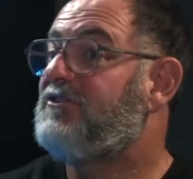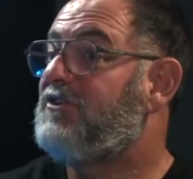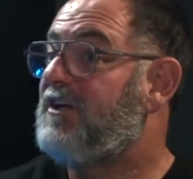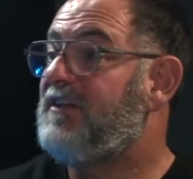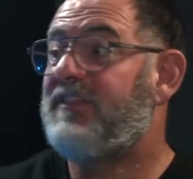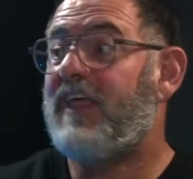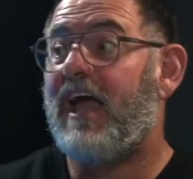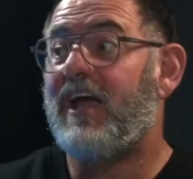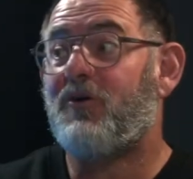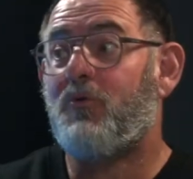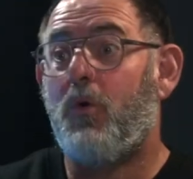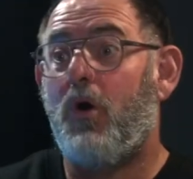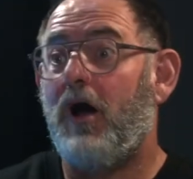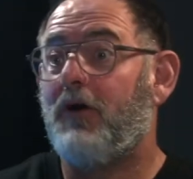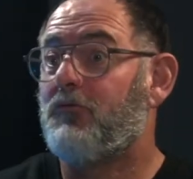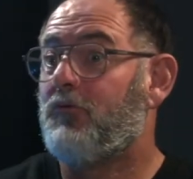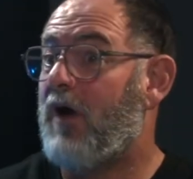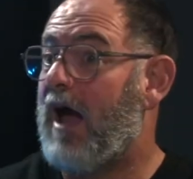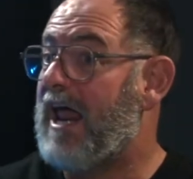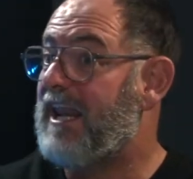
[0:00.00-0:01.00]
did that quite
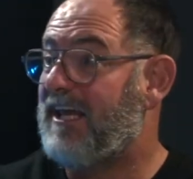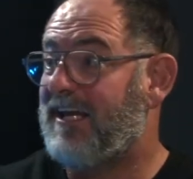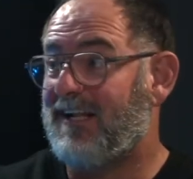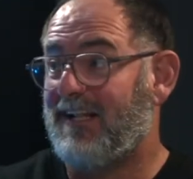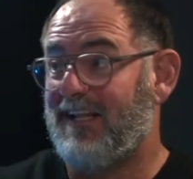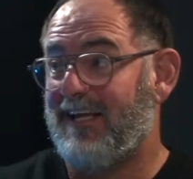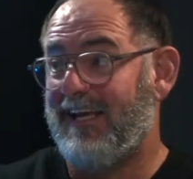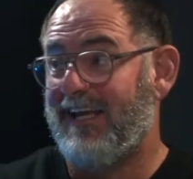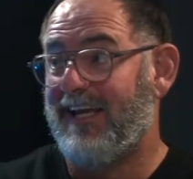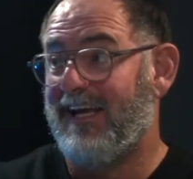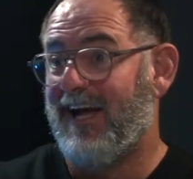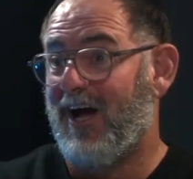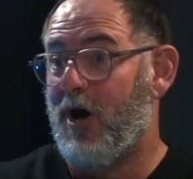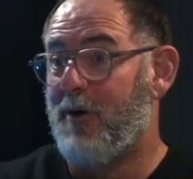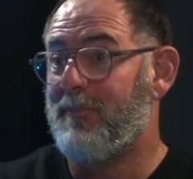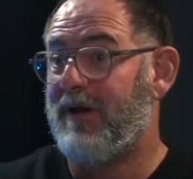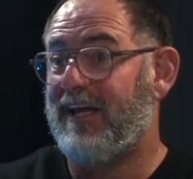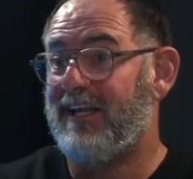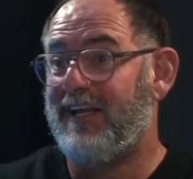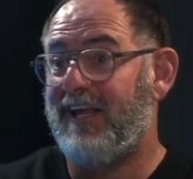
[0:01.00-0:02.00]
radically. Yes, I
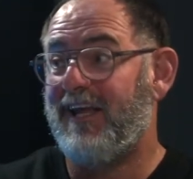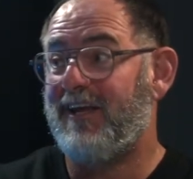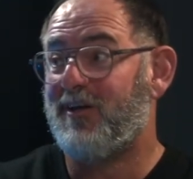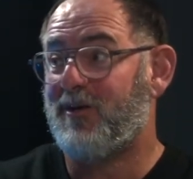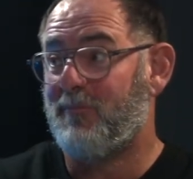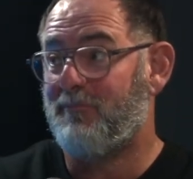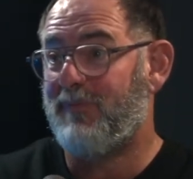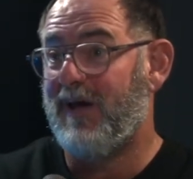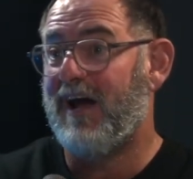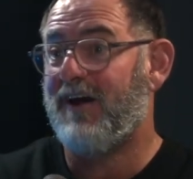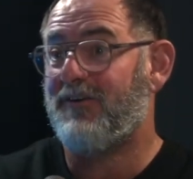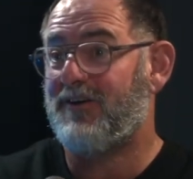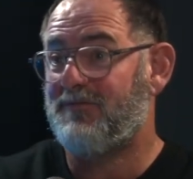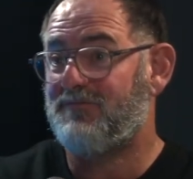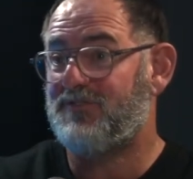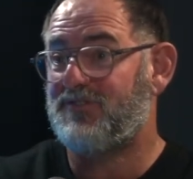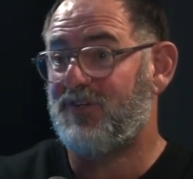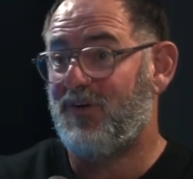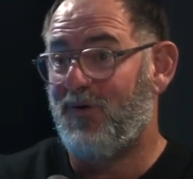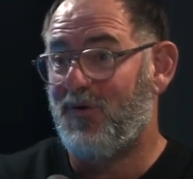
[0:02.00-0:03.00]
mean in comparative
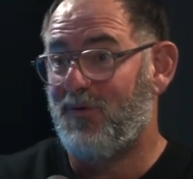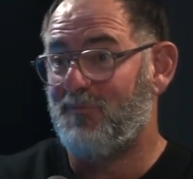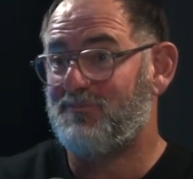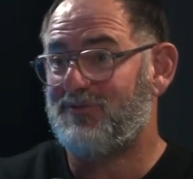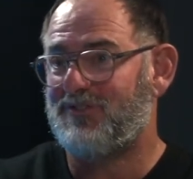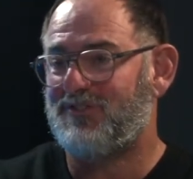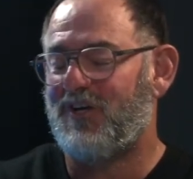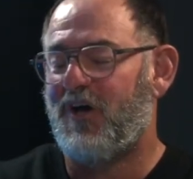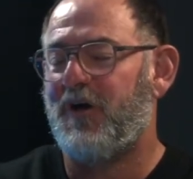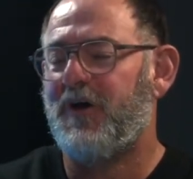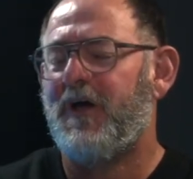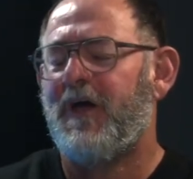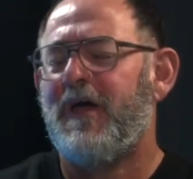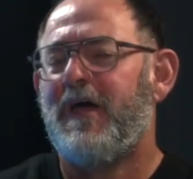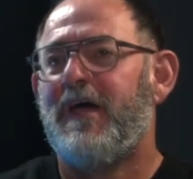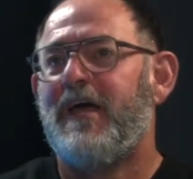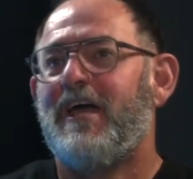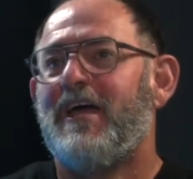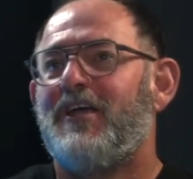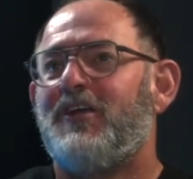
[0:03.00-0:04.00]
yes. terms. Yes. So
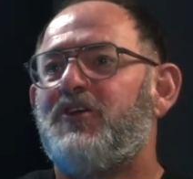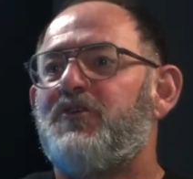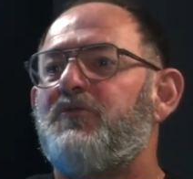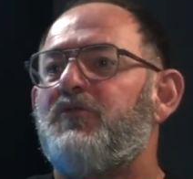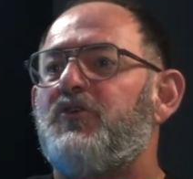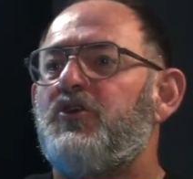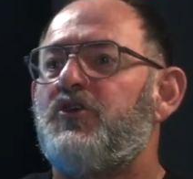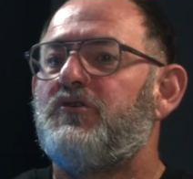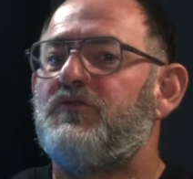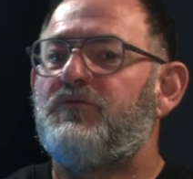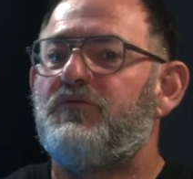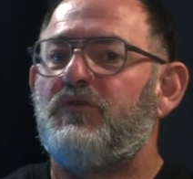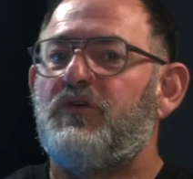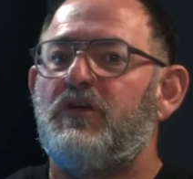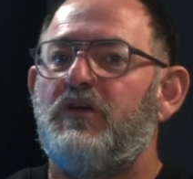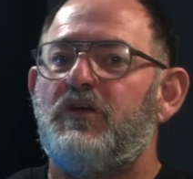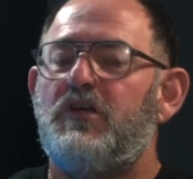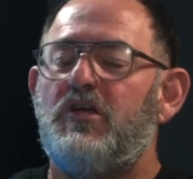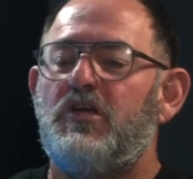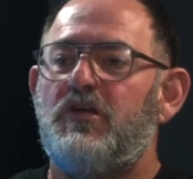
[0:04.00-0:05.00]
yeah. you you've
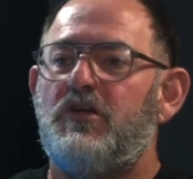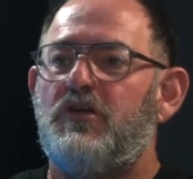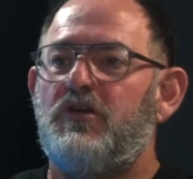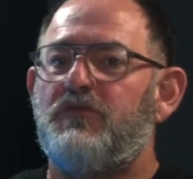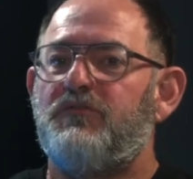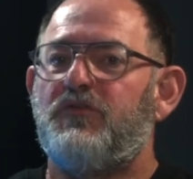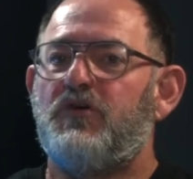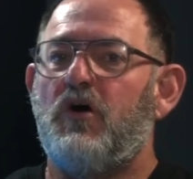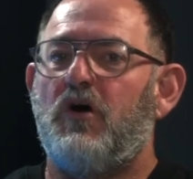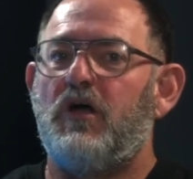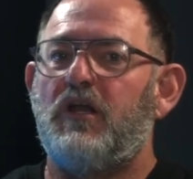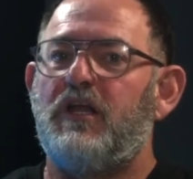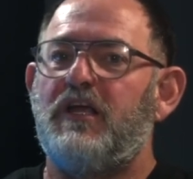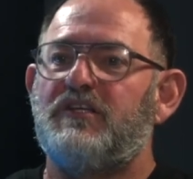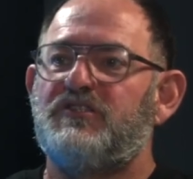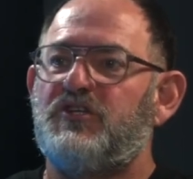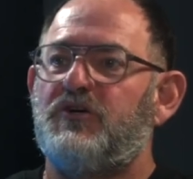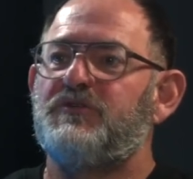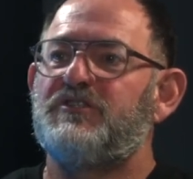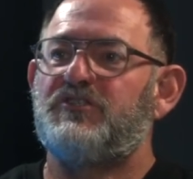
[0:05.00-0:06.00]
you've got
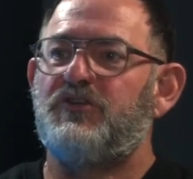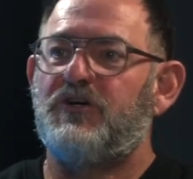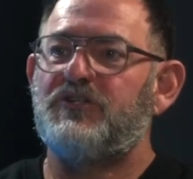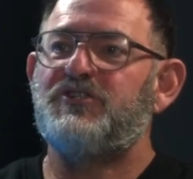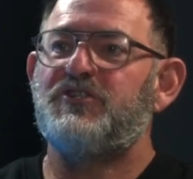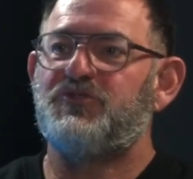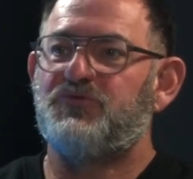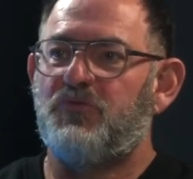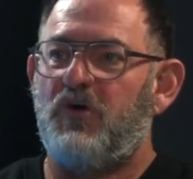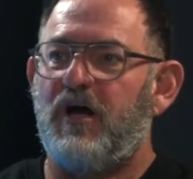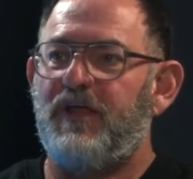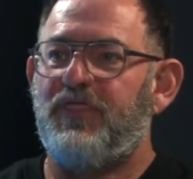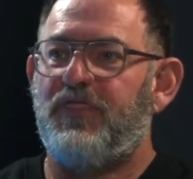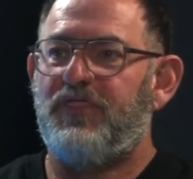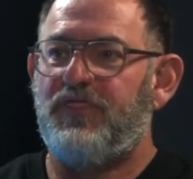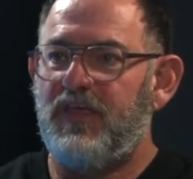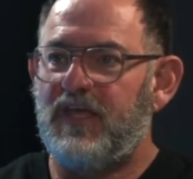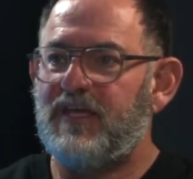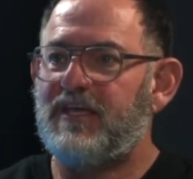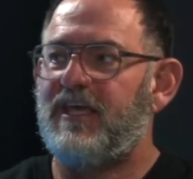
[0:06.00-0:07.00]
so it's not just right
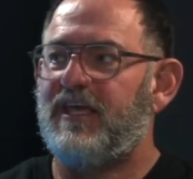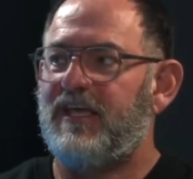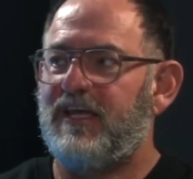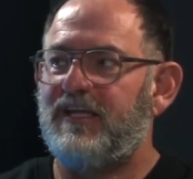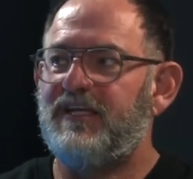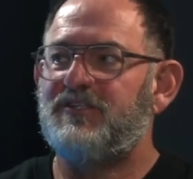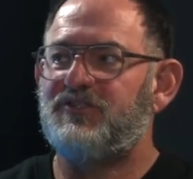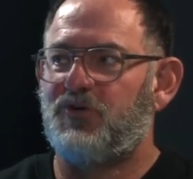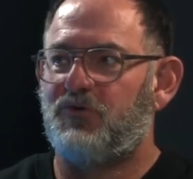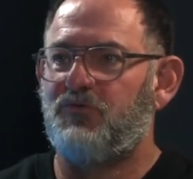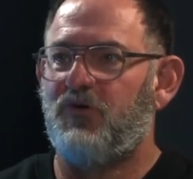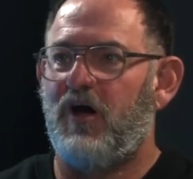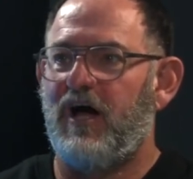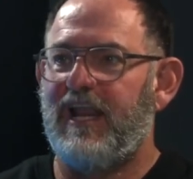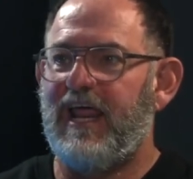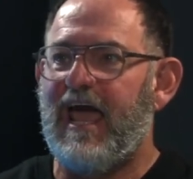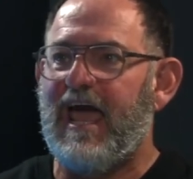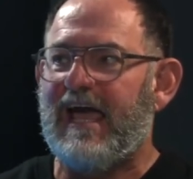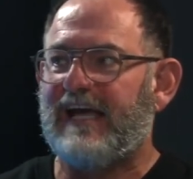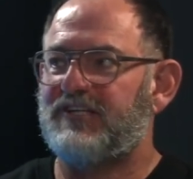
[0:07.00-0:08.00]
thinking; it is a right
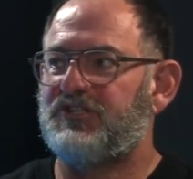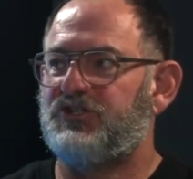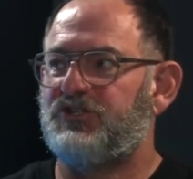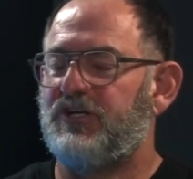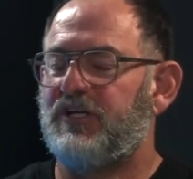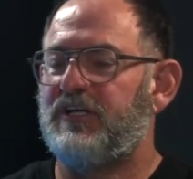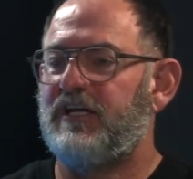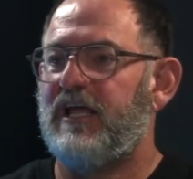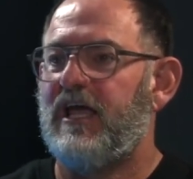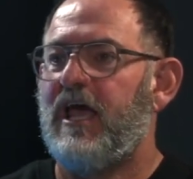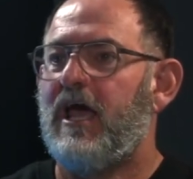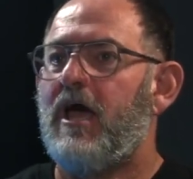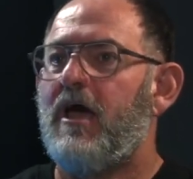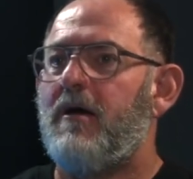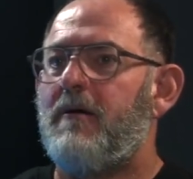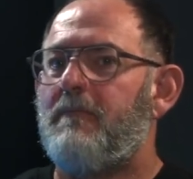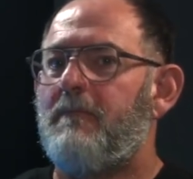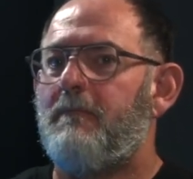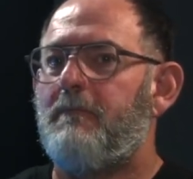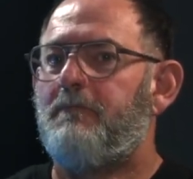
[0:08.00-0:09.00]
action. Yes. Love
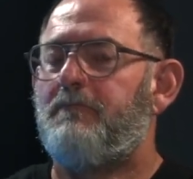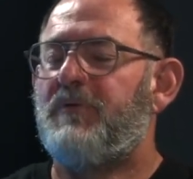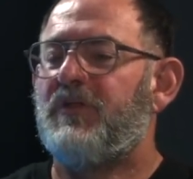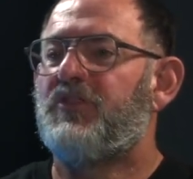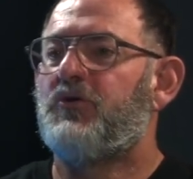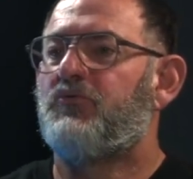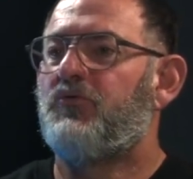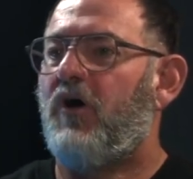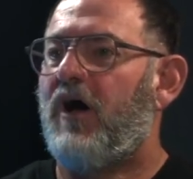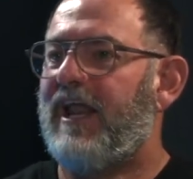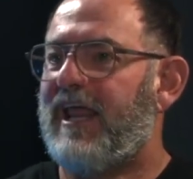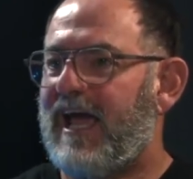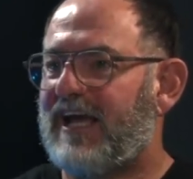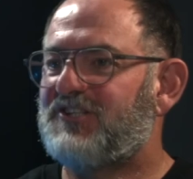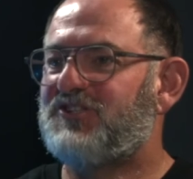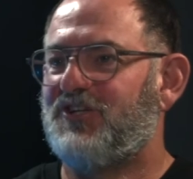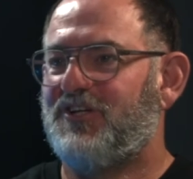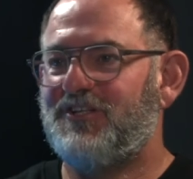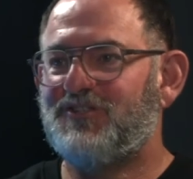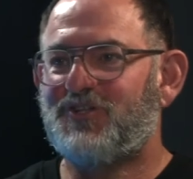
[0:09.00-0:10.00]
it. But the right
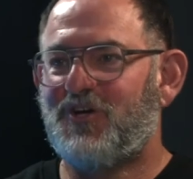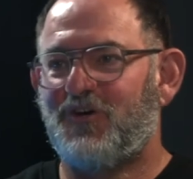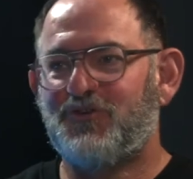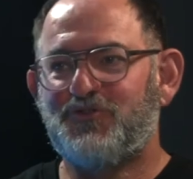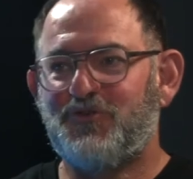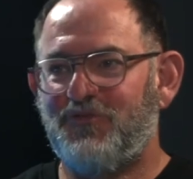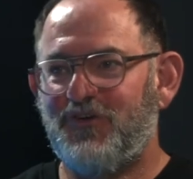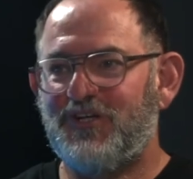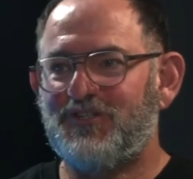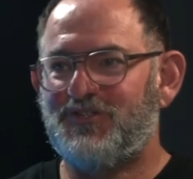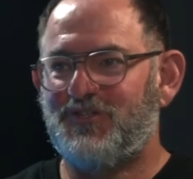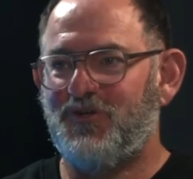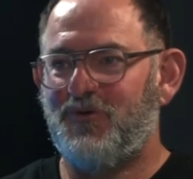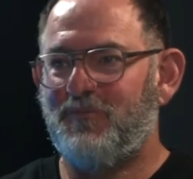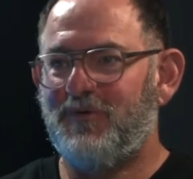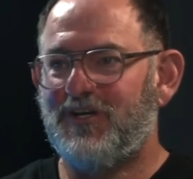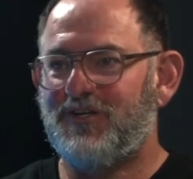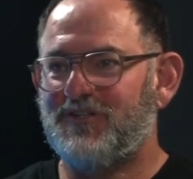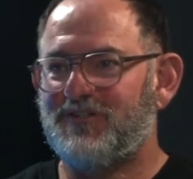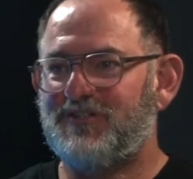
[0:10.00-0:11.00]
action is controversial
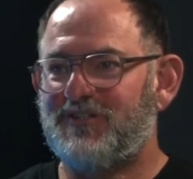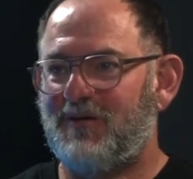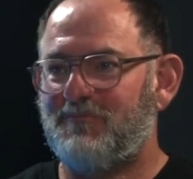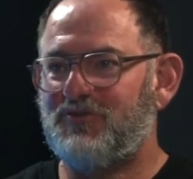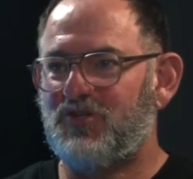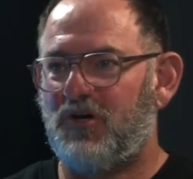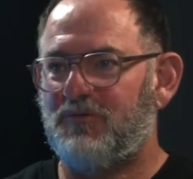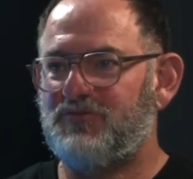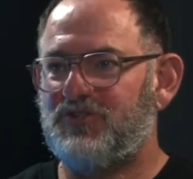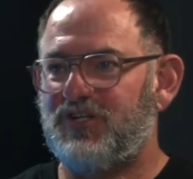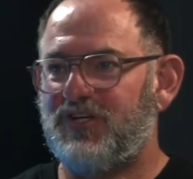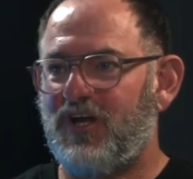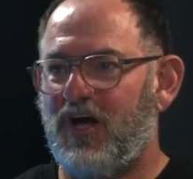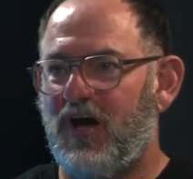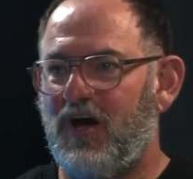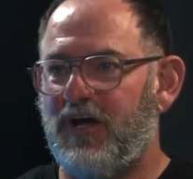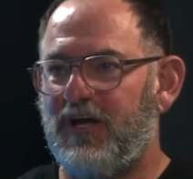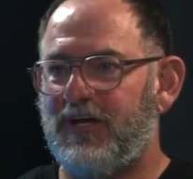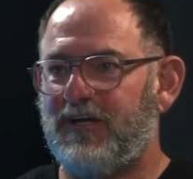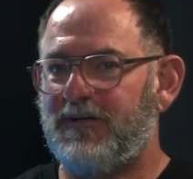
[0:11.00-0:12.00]
because mm-hmm. sometimes you're
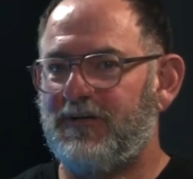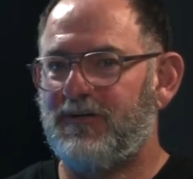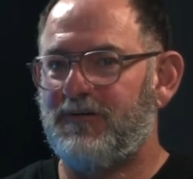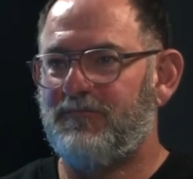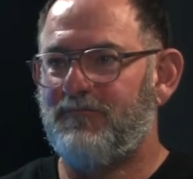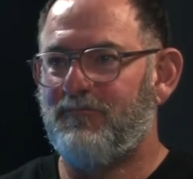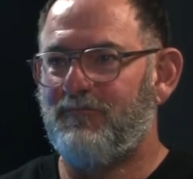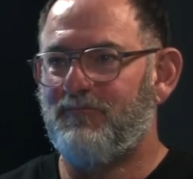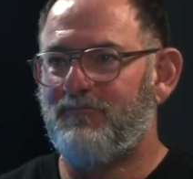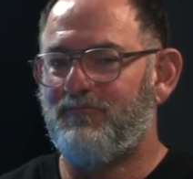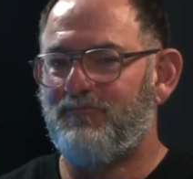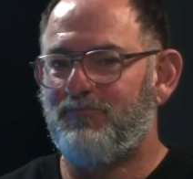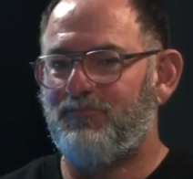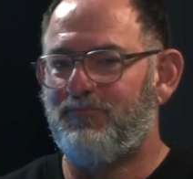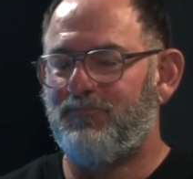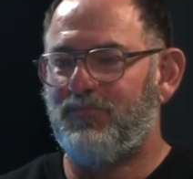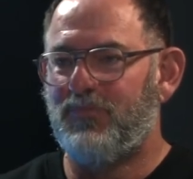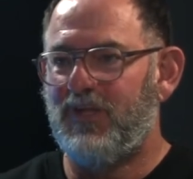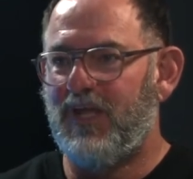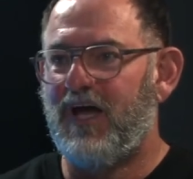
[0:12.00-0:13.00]
going,
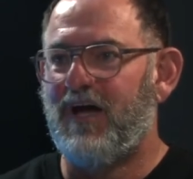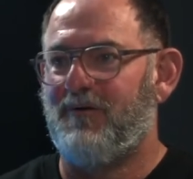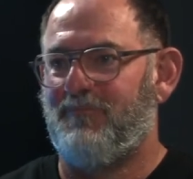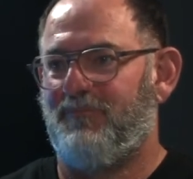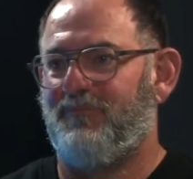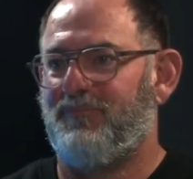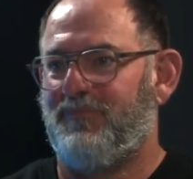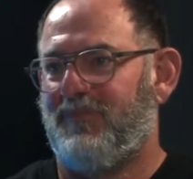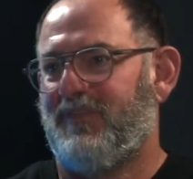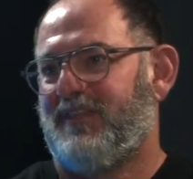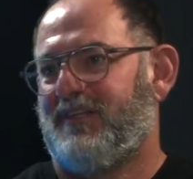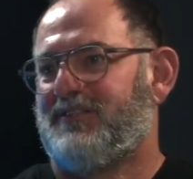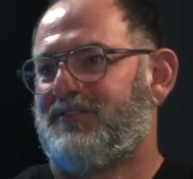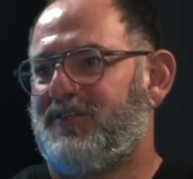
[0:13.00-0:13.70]
yeah. Yeah.